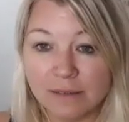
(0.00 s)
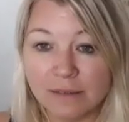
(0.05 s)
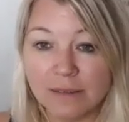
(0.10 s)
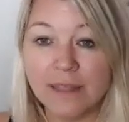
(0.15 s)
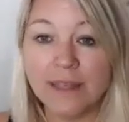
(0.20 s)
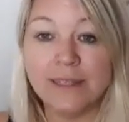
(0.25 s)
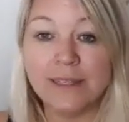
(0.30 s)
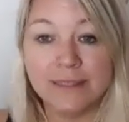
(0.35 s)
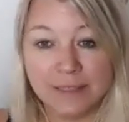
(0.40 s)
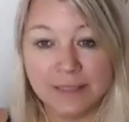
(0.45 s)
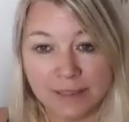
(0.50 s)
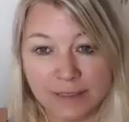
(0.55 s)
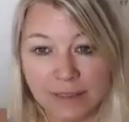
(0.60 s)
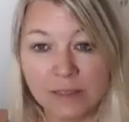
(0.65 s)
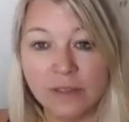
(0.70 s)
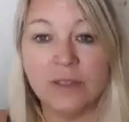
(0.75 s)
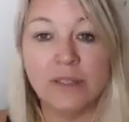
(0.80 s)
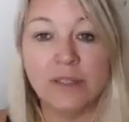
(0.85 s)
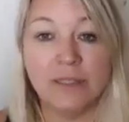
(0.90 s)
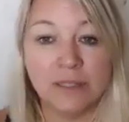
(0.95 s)
Like
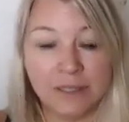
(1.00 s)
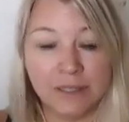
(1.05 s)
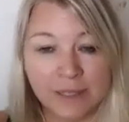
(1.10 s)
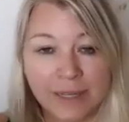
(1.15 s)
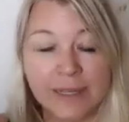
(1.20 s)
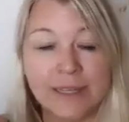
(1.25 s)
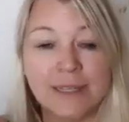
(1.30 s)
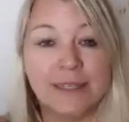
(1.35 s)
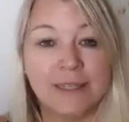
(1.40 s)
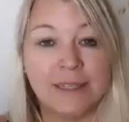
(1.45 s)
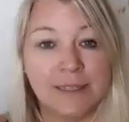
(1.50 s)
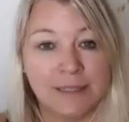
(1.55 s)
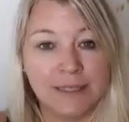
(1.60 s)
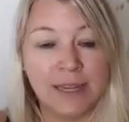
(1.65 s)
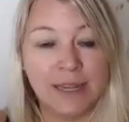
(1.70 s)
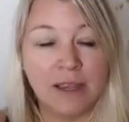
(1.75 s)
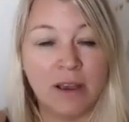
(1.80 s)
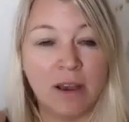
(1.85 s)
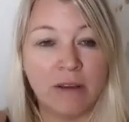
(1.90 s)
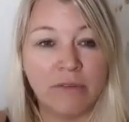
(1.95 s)
you can like
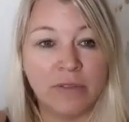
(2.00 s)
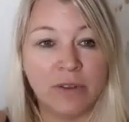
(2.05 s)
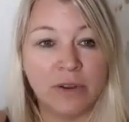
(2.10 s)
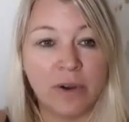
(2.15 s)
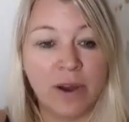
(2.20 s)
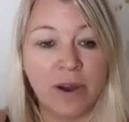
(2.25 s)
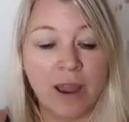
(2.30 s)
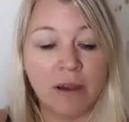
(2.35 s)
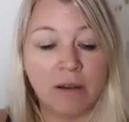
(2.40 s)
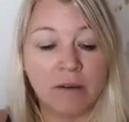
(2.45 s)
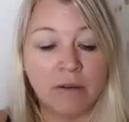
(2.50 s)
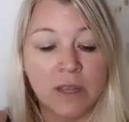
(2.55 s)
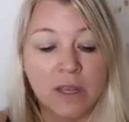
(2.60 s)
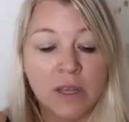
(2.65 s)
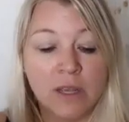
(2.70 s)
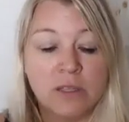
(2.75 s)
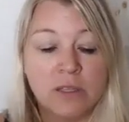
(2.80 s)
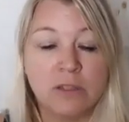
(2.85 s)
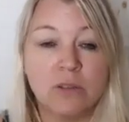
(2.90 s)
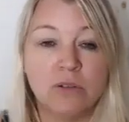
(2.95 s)
take off the ground.
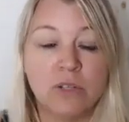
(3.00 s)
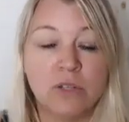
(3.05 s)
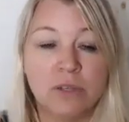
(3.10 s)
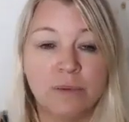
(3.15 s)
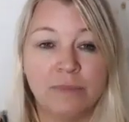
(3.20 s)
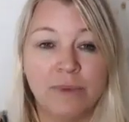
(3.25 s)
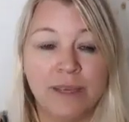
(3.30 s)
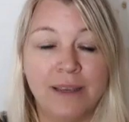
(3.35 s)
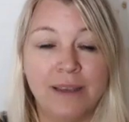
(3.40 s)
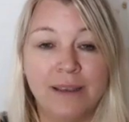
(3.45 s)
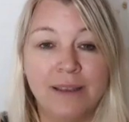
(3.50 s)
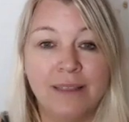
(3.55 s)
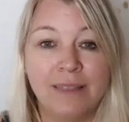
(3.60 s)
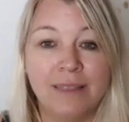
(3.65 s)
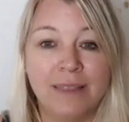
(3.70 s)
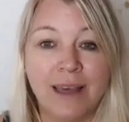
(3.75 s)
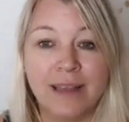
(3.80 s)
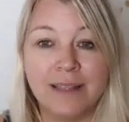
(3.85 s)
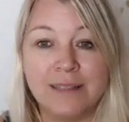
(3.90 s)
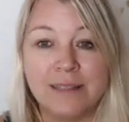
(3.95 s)
So to me,
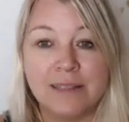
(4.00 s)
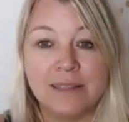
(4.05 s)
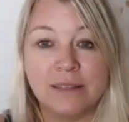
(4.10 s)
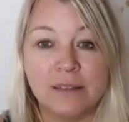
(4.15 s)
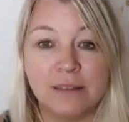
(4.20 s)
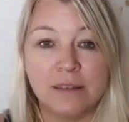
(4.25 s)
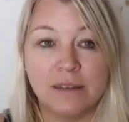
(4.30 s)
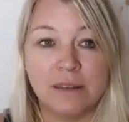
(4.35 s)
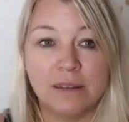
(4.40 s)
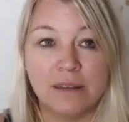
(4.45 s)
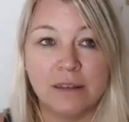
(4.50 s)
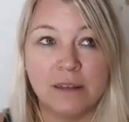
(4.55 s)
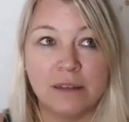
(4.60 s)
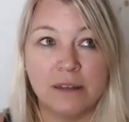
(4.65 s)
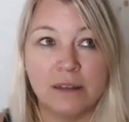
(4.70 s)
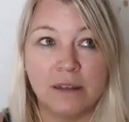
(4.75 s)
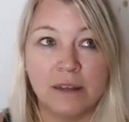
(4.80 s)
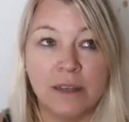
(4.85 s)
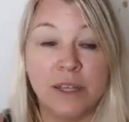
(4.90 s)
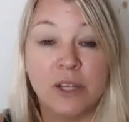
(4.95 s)
that's
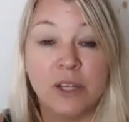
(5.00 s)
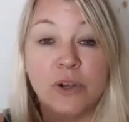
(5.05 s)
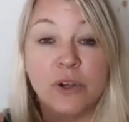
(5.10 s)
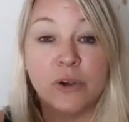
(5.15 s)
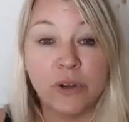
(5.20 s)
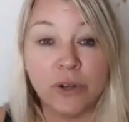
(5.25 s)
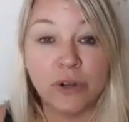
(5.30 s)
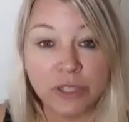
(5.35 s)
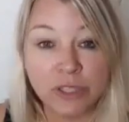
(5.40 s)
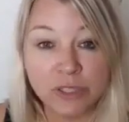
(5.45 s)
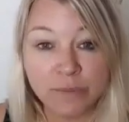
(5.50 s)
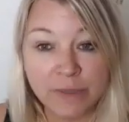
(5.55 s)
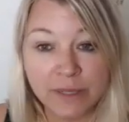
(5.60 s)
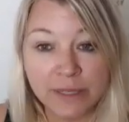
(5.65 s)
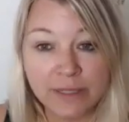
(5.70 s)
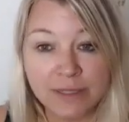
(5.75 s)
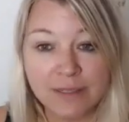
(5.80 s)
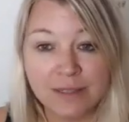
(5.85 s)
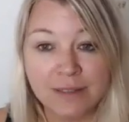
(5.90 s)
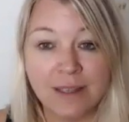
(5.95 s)

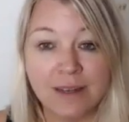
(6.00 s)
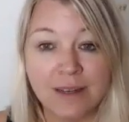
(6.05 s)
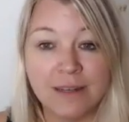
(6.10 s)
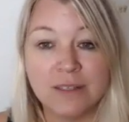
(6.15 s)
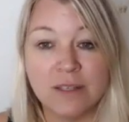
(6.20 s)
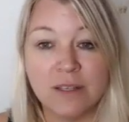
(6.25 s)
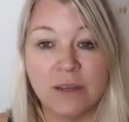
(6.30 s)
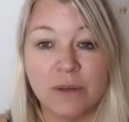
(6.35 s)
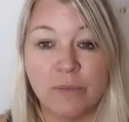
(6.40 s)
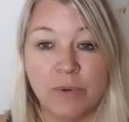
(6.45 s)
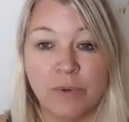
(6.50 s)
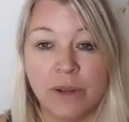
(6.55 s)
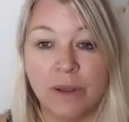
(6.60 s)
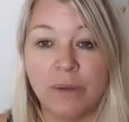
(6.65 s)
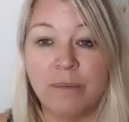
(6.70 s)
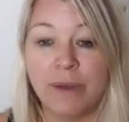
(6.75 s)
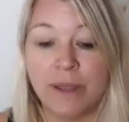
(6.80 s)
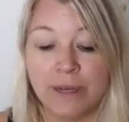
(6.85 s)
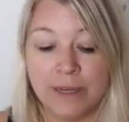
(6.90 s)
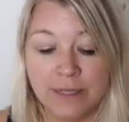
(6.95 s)
encouragement that it's going to bring
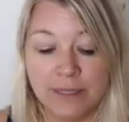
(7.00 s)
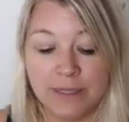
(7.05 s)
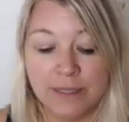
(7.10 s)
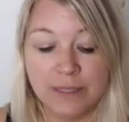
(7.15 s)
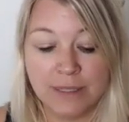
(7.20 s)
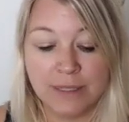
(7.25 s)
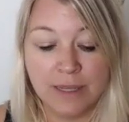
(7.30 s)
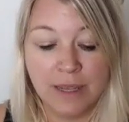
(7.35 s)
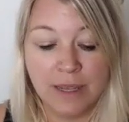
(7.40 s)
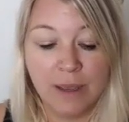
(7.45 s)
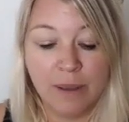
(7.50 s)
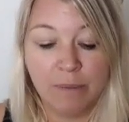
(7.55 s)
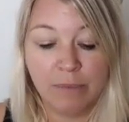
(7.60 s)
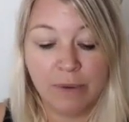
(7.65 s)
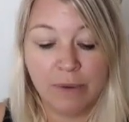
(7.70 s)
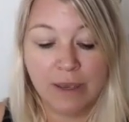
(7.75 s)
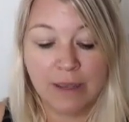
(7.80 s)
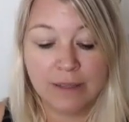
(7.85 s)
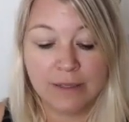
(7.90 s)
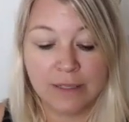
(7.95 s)
abundance,
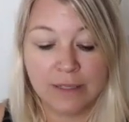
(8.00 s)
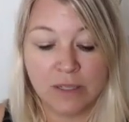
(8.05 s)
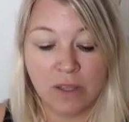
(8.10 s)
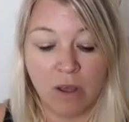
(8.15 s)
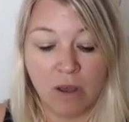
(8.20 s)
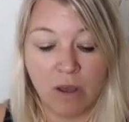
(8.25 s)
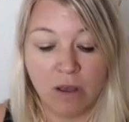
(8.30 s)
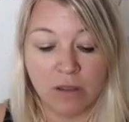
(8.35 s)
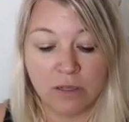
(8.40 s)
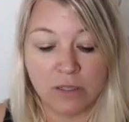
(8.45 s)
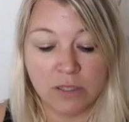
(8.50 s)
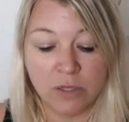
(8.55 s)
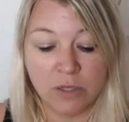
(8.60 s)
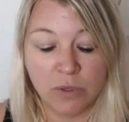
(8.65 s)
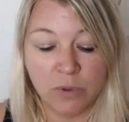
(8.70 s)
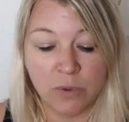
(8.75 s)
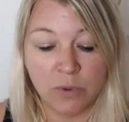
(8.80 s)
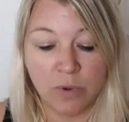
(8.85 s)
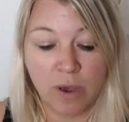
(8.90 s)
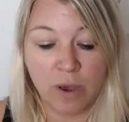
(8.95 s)
because it's
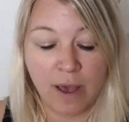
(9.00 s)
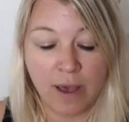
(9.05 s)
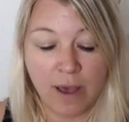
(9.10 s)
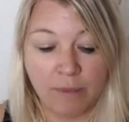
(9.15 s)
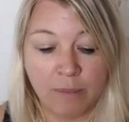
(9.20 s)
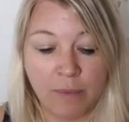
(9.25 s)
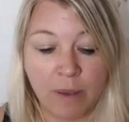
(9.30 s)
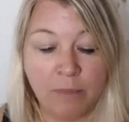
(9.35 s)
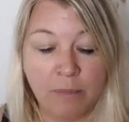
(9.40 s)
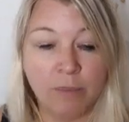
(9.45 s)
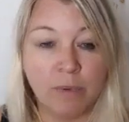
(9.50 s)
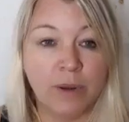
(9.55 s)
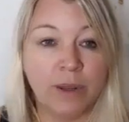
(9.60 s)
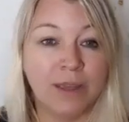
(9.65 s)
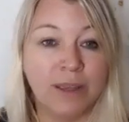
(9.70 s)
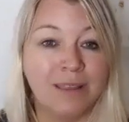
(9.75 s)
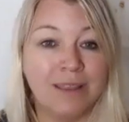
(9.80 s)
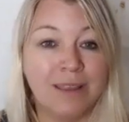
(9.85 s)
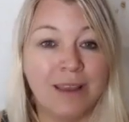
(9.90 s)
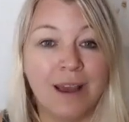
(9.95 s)
also
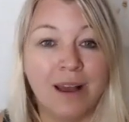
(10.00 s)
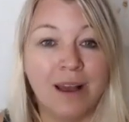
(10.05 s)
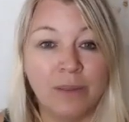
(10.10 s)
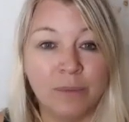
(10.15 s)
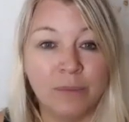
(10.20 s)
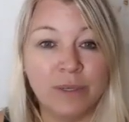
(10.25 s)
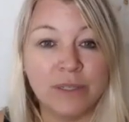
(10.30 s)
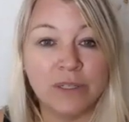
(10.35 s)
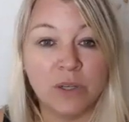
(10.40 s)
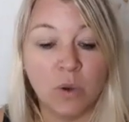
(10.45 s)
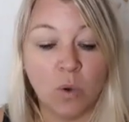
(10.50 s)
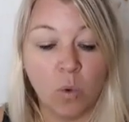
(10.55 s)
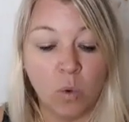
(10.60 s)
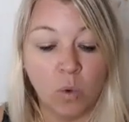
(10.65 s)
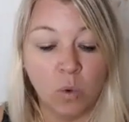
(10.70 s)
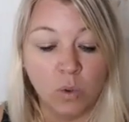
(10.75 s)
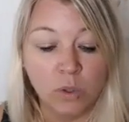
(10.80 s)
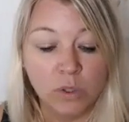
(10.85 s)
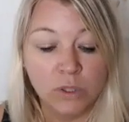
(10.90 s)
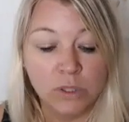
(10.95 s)
bringing the element of
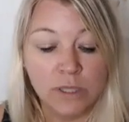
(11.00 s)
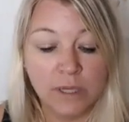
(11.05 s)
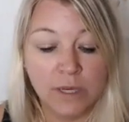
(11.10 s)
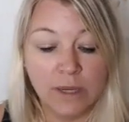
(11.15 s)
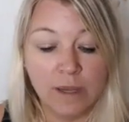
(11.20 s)
gold,